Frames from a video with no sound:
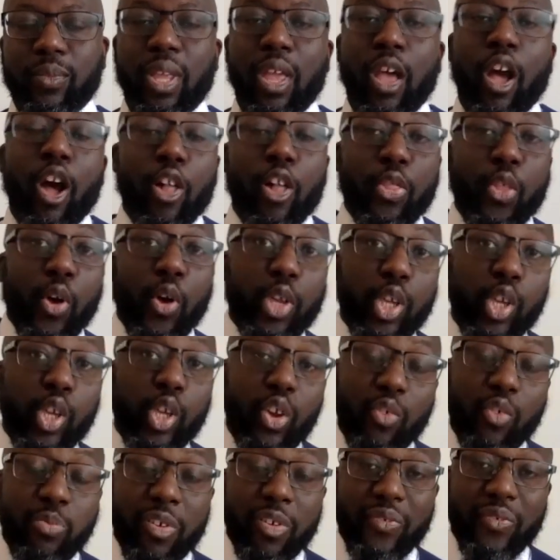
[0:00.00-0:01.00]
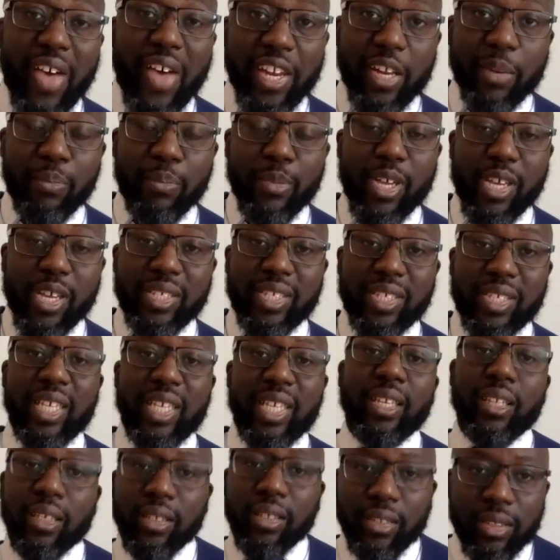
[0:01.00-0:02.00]
Although you have provided
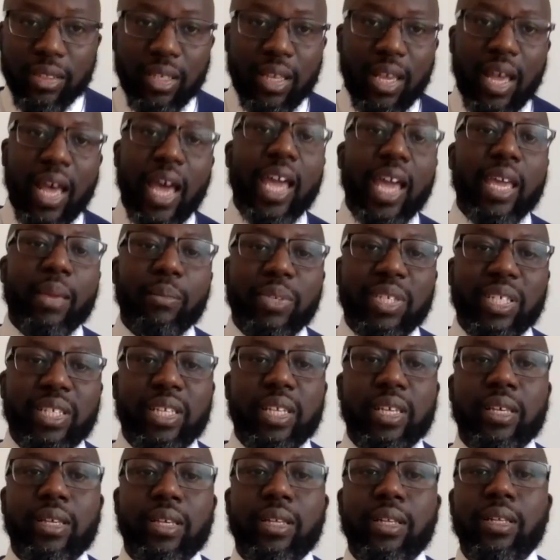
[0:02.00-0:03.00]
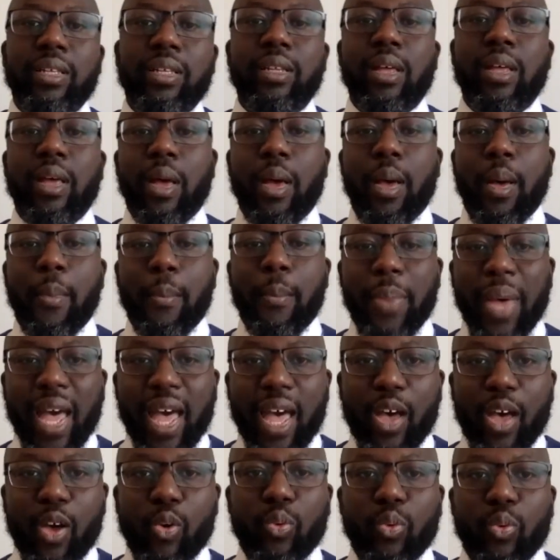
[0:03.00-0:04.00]
mercy, I am still
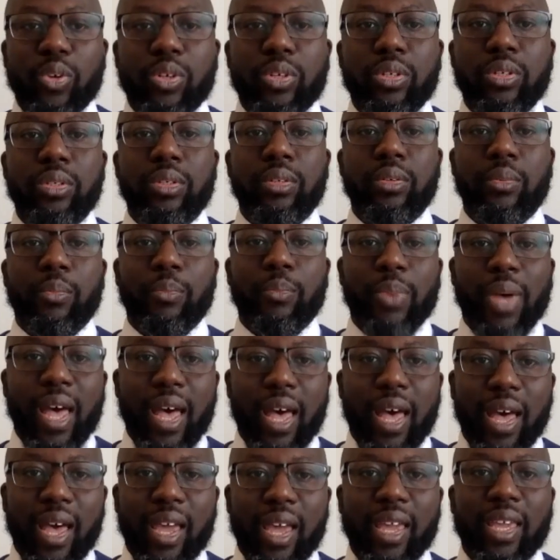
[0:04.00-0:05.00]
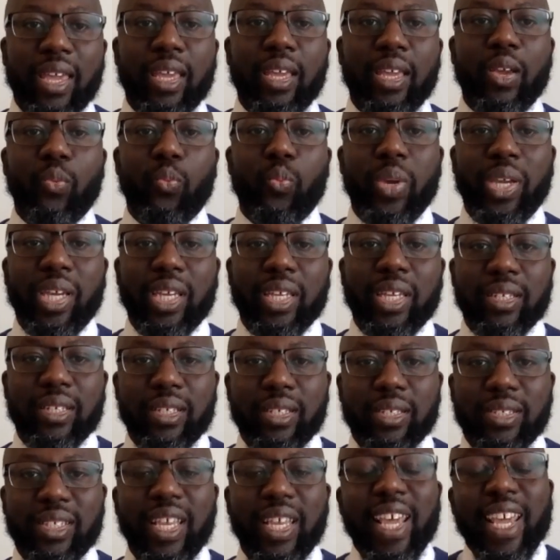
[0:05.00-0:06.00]
bound by
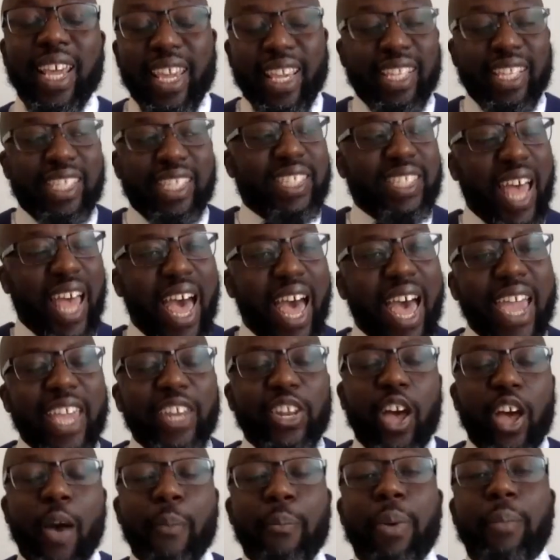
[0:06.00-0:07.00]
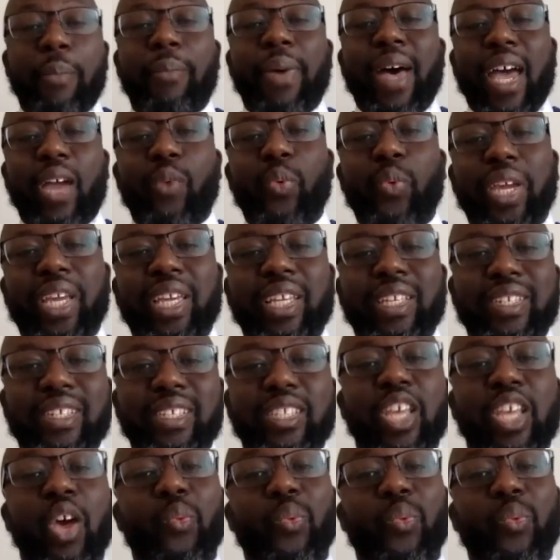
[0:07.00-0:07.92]
wickedness." He's tied up by wickedness.